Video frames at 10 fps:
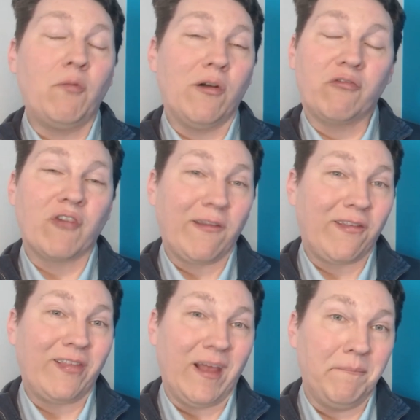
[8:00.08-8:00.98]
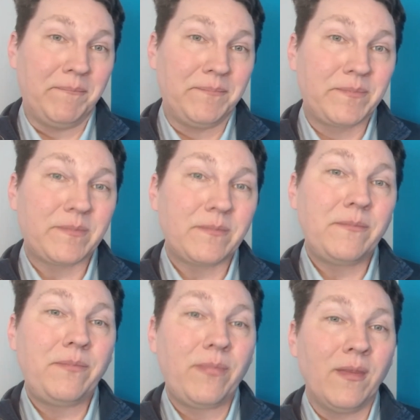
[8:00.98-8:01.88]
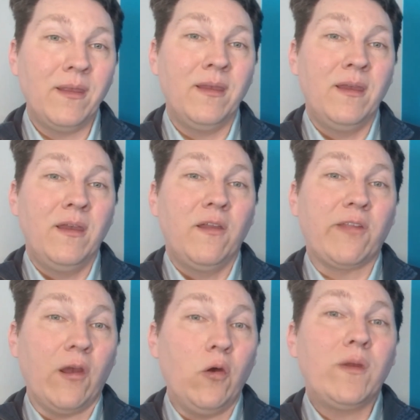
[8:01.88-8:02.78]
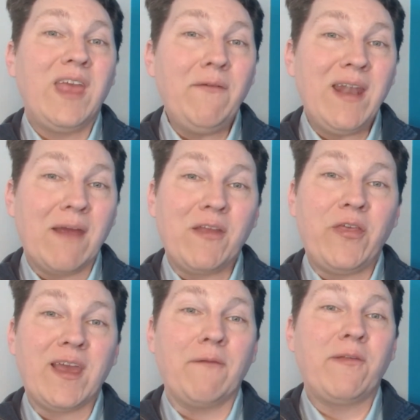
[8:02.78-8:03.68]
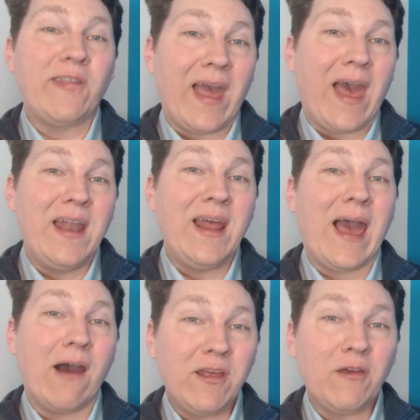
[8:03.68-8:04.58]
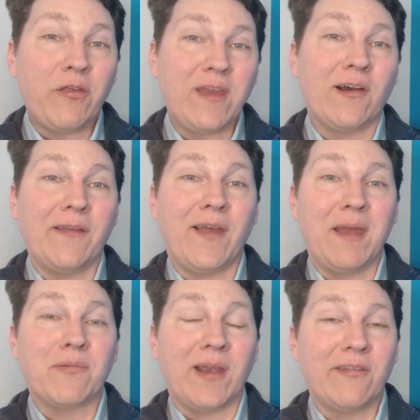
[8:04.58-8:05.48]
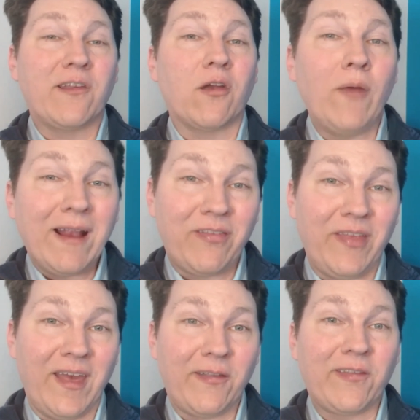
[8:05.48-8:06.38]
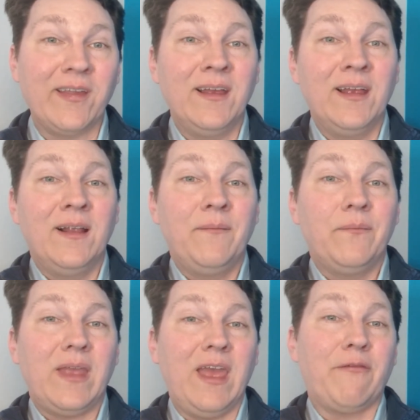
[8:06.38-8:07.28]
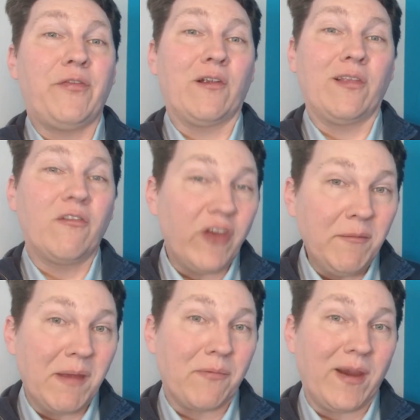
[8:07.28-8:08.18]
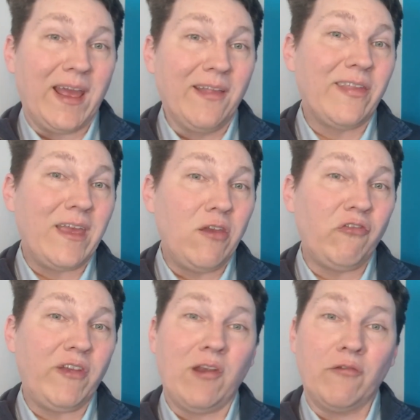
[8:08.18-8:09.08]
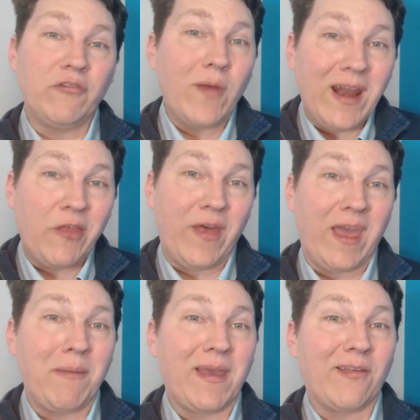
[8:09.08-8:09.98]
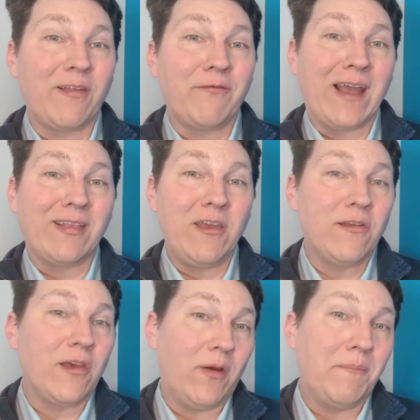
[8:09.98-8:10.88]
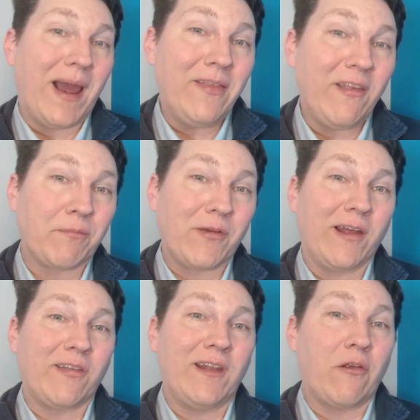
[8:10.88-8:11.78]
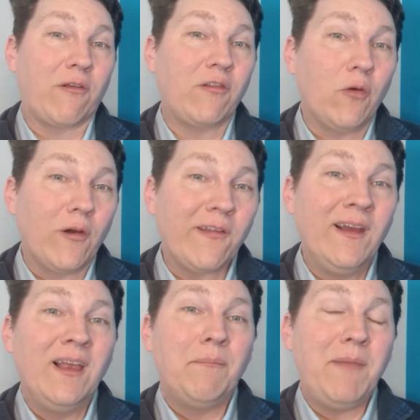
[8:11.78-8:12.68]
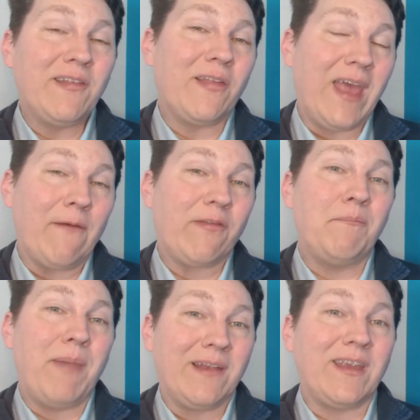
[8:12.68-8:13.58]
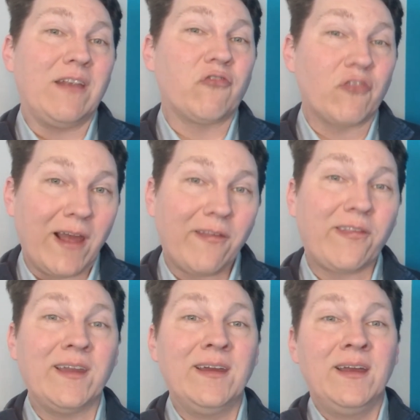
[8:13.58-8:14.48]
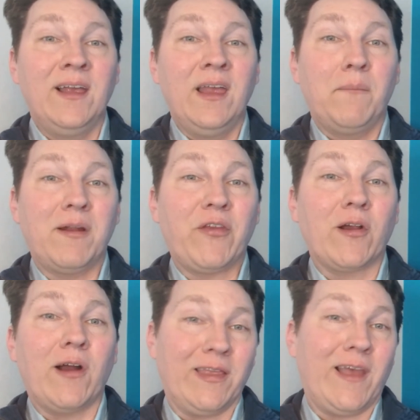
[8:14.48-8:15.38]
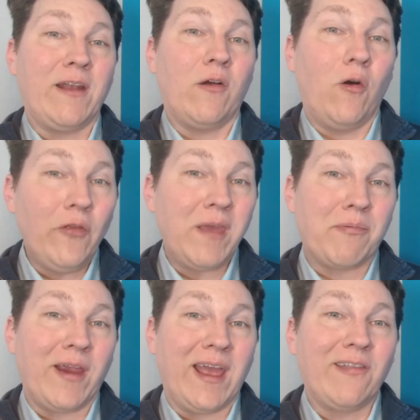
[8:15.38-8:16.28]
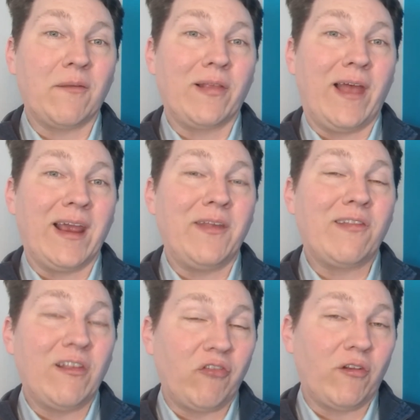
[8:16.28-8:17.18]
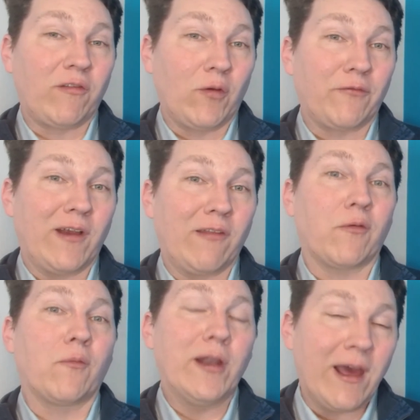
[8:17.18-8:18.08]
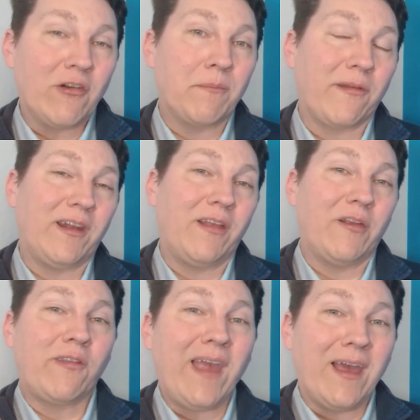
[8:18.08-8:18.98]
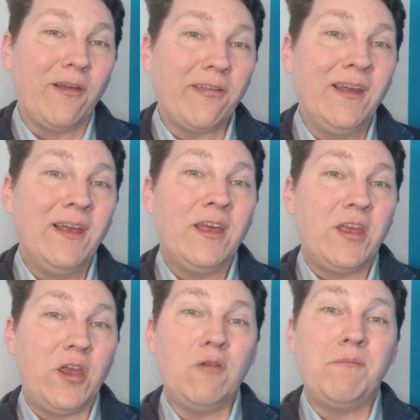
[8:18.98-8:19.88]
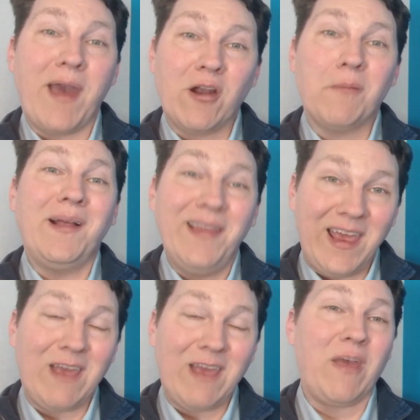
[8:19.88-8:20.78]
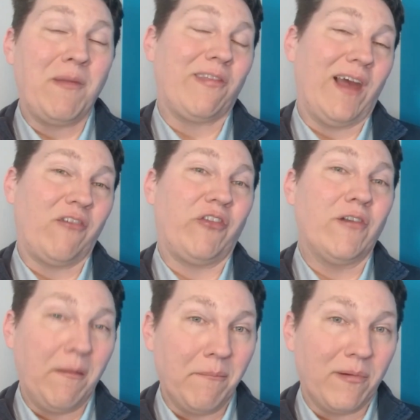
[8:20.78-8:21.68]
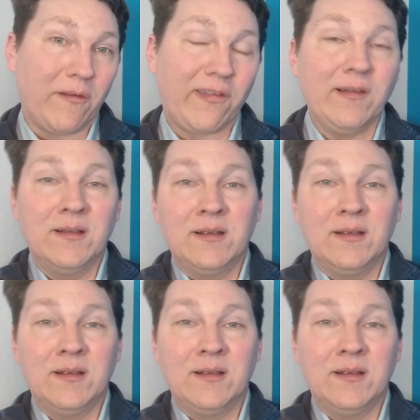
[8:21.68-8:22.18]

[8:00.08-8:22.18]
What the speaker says: won't trust them. So, given everything I've said, how do you think online brands correct this? If they're legitimate brands, they usually don't do anything because the fact that you can go and buy these products in other stores means that they have some baked-in trust. But if they're online-only brands that rely on these digital storefronts for 100% of their sales, you'd better believe they massage their numbers.